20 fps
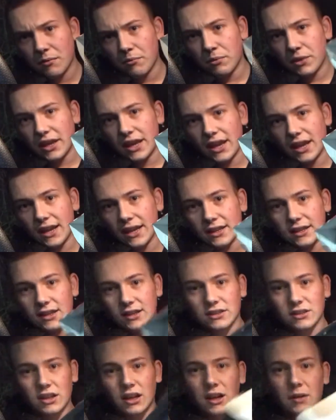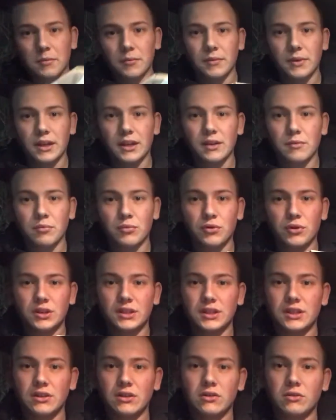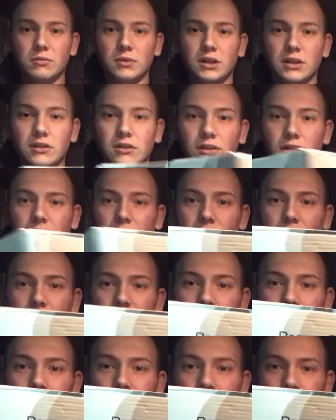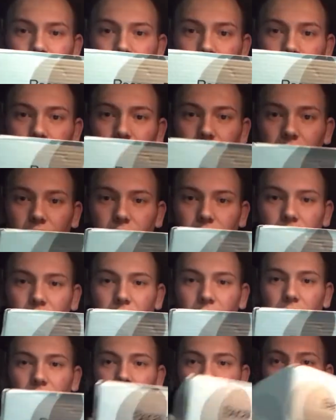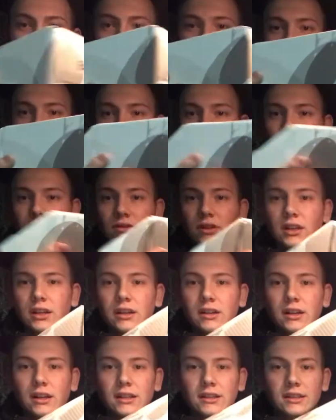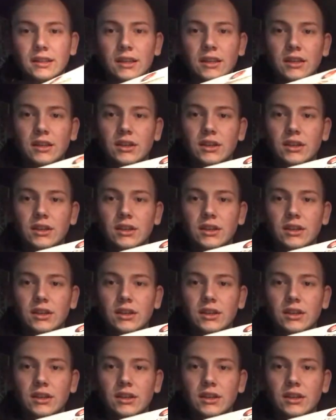but yeah, it does come in a pretty cool box. It is really nice.